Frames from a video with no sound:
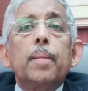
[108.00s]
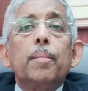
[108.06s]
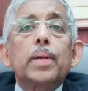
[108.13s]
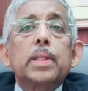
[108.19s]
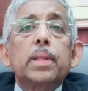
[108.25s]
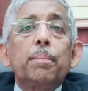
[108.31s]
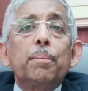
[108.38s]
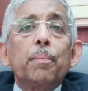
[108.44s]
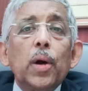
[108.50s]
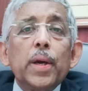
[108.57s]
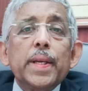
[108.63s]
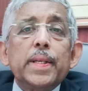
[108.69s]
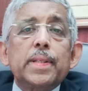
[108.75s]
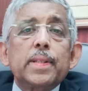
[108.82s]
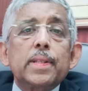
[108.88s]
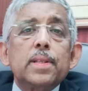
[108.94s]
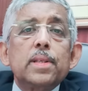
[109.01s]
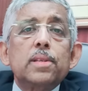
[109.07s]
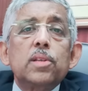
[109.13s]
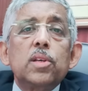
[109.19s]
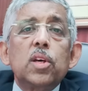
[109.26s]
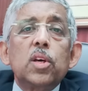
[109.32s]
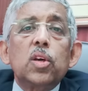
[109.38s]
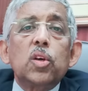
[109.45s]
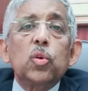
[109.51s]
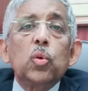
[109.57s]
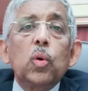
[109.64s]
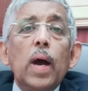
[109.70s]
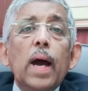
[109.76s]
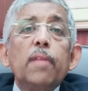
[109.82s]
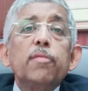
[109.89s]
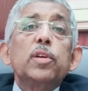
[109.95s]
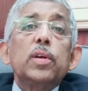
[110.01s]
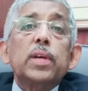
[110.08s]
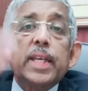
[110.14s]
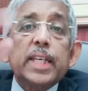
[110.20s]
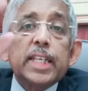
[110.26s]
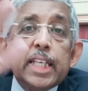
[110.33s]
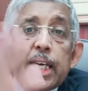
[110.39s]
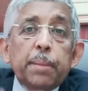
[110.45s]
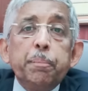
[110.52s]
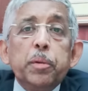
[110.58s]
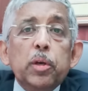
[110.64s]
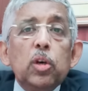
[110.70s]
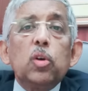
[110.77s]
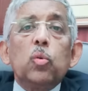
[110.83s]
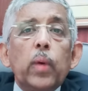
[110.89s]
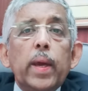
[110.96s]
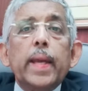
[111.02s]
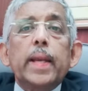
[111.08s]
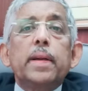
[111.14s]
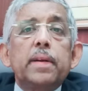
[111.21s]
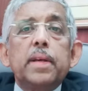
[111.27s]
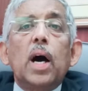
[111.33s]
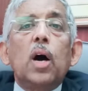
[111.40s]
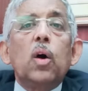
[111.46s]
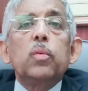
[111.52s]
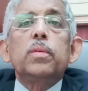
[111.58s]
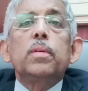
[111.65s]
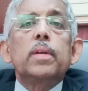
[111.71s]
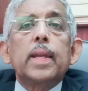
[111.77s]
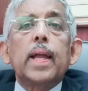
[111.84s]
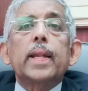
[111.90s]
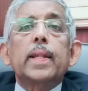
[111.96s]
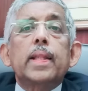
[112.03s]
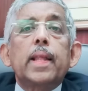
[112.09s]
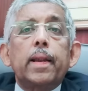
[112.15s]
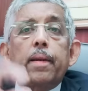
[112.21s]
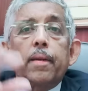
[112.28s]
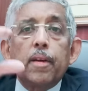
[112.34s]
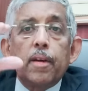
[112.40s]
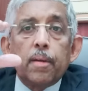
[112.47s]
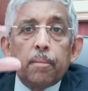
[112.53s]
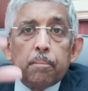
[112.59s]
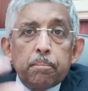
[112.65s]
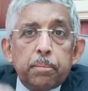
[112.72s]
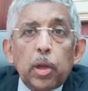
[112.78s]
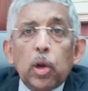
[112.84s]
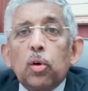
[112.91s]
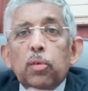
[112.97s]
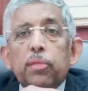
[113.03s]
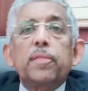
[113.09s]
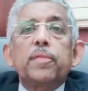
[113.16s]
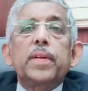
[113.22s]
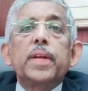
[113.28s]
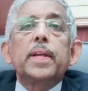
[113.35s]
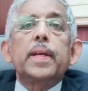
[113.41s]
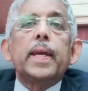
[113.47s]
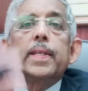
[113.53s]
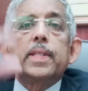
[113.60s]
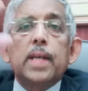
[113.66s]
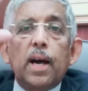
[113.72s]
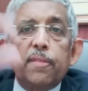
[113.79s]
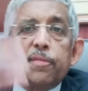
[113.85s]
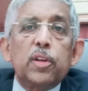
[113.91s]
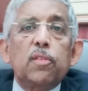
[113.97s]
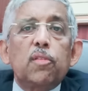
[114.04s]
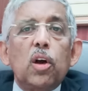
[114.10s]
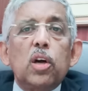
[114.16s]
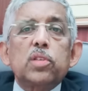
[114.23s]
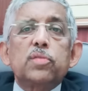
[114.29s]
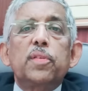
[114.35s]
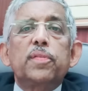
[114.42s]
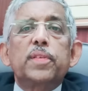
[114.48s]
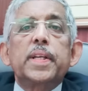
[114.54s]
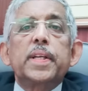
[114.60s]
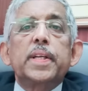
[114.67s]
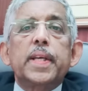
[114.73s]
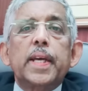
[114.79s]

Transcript: But the point is, you have to keep your weight down at that below fifteen kilograms. After you've lost fifteen